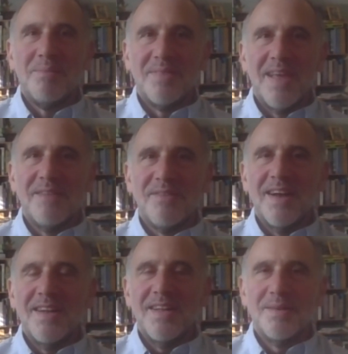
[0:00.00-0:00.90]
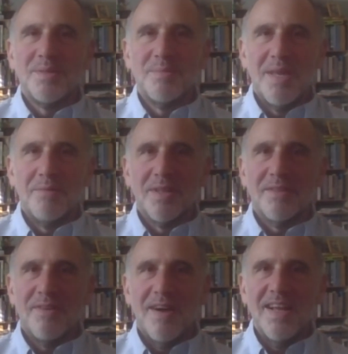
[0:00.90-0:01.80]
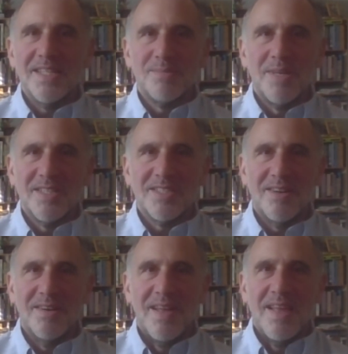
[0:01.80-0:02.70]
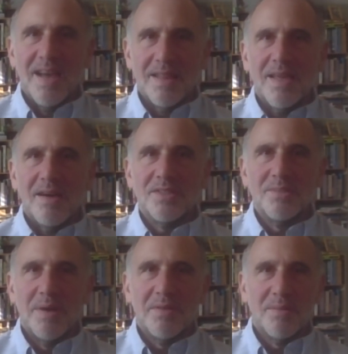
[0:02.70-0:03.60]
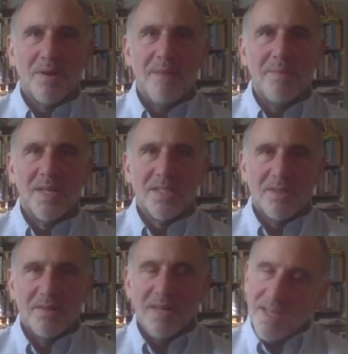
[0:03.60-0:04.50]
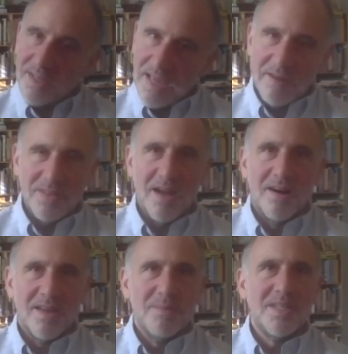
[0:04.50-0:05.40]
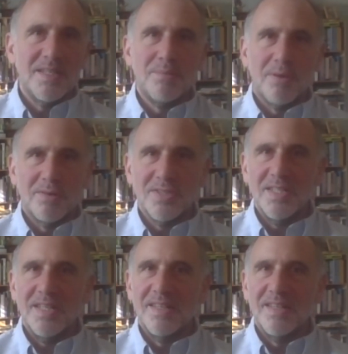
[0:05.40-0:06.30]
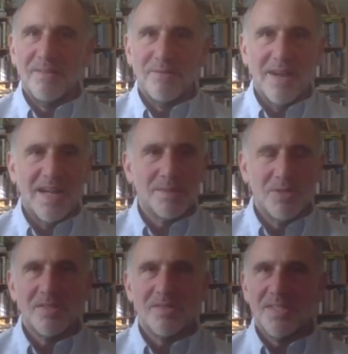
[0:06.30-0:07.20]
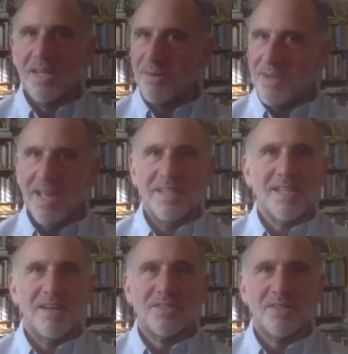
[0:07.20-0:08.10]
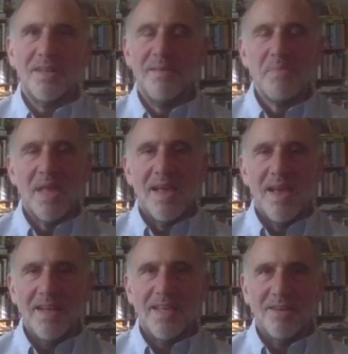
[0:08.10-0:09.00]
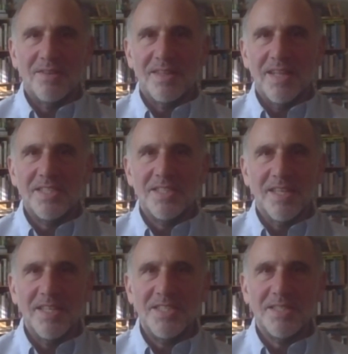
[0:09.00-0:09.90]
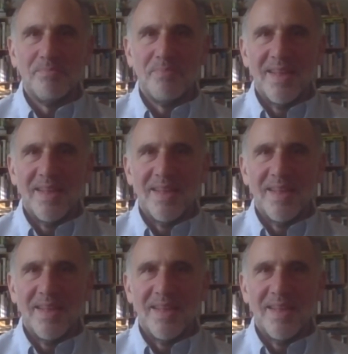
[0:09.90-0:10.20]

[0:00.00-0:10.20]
They invited him to meet with the finance minister. I think he also met with the prime minister, and he gave the argument in person, and the finance minister said, okay, it sounds good, and it killed the legislation.